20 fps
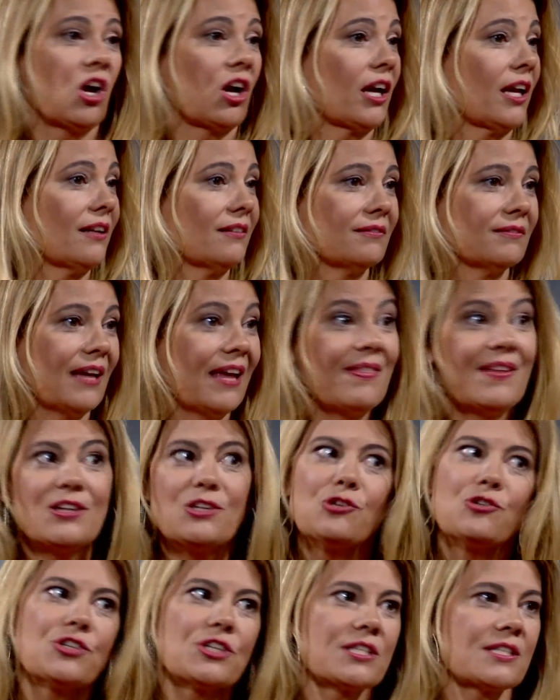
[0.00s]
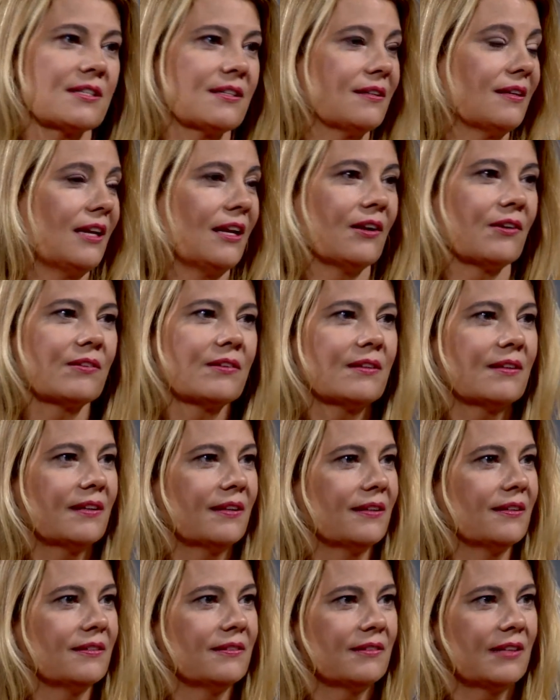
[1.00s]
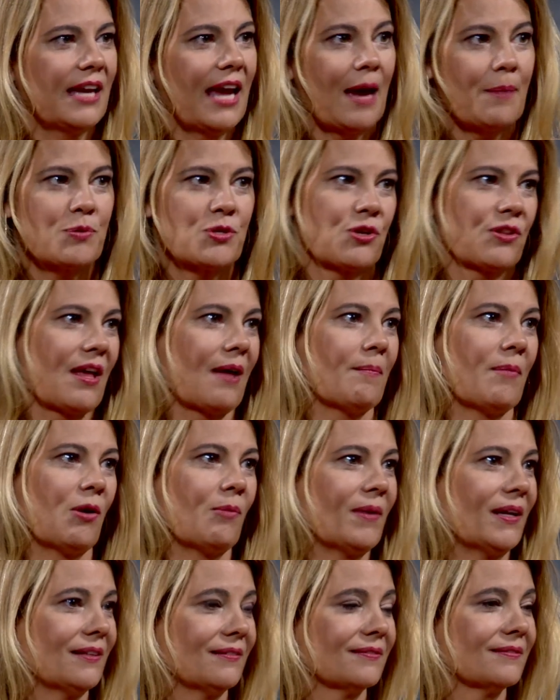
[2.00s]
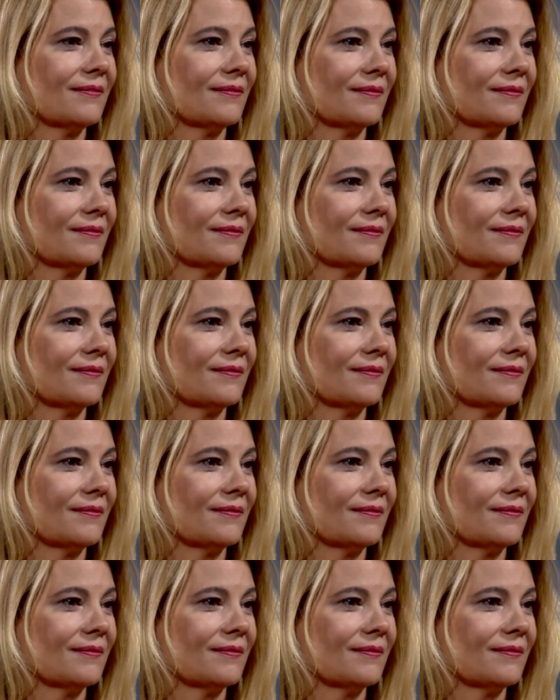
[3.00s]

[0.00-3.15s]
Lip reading: talking, and then you just capture that moment.